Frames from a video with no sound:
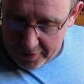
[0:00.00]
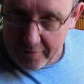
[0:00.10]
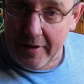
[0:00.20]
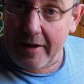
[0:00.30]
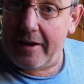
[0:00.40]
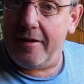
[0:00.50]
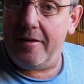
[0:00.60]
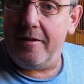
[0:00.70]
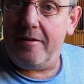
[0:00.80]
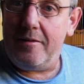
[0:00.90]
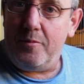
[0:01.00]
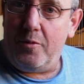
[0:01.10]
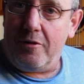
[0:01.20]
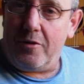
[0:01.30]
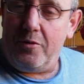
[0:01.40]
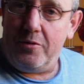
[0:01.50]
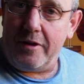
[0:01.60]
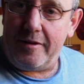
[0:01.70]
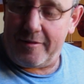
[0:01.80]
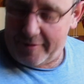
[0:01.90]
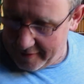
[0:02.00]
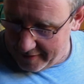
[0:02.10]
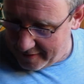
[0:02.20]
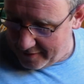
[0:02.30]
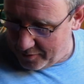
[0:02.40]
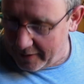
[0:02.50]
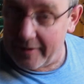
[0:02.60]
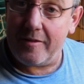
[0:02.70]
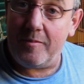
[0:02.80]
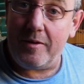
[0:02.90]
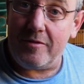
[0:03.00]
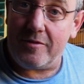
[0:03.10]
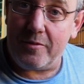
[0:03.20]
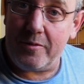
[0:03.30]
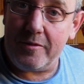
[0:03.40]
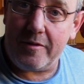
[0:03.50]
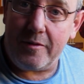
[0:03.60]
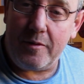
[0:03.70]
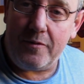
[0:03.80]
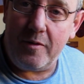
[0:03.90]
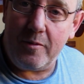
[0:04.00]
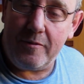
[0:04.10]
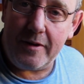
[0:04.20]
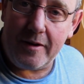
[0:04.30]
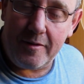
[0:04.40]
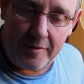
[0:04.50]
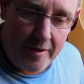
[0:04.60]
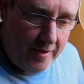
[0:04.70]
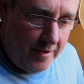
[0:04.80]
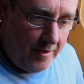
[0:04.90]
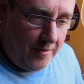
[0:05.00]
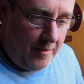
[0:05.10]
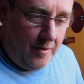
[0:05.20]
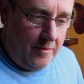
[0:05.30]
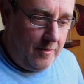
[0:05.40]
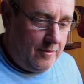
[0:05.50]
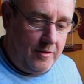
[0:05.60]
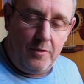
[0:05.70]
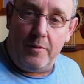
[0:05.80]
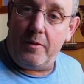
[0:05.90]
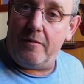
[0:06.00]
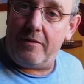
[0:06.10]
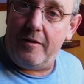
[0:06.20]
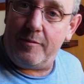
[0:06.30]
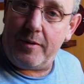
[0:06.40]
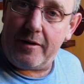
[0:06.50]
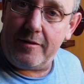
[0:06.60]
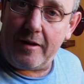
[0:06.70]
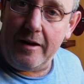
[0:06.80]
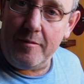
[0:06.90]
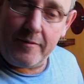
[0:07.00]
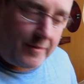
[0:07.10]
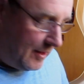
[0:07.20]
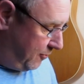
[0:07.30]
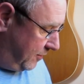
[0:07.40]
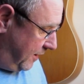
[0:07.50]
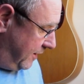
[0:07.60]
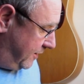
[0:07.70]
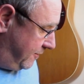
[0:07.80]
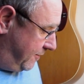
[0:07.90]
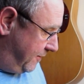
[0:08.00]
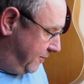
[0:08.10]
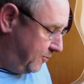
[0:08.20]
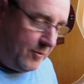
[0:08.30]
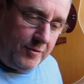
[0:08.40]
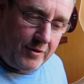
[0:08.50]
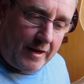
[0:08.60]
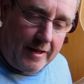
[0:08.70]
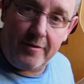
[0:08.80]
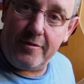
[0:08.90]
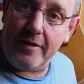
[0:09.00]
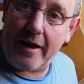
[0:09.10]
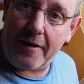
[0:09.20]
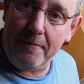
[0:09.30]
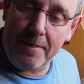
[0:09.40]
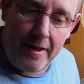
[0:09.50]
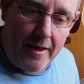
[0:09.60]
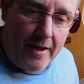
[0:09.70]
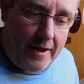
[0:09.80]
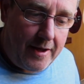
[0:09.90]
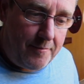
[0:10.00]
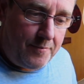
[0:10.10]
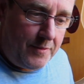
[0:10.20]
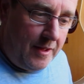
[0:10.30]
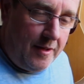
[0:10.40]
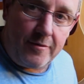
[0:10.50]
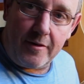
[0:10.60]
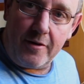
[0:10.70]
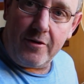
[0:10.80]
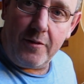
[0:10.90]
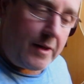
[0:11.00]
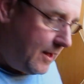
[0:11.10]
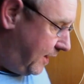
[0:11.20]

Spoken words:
3 more accordions waiting to be restored, so I'll do a few more videos to do with all of those, but just a little bit of a different kind of challenge now. So I'm going to show you a